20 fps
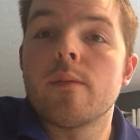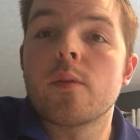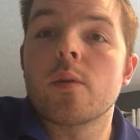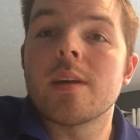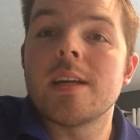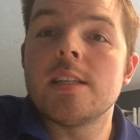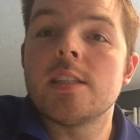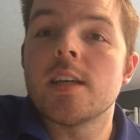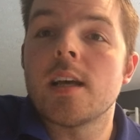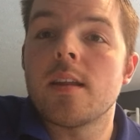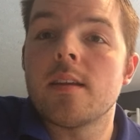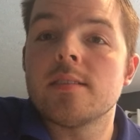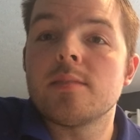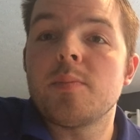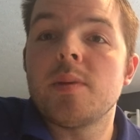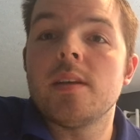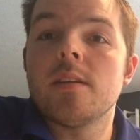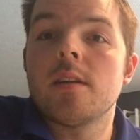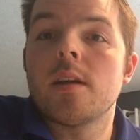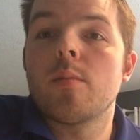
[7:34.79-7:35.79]
for each
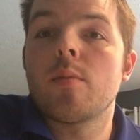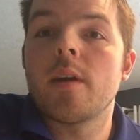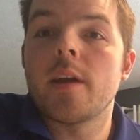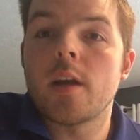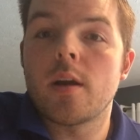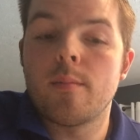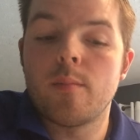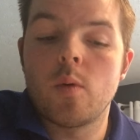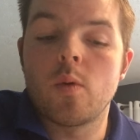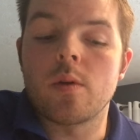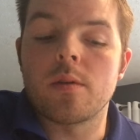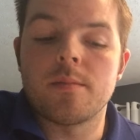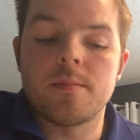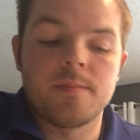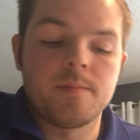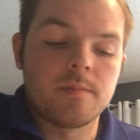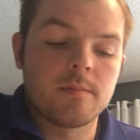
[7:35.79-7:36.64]
LSP that I bring on board.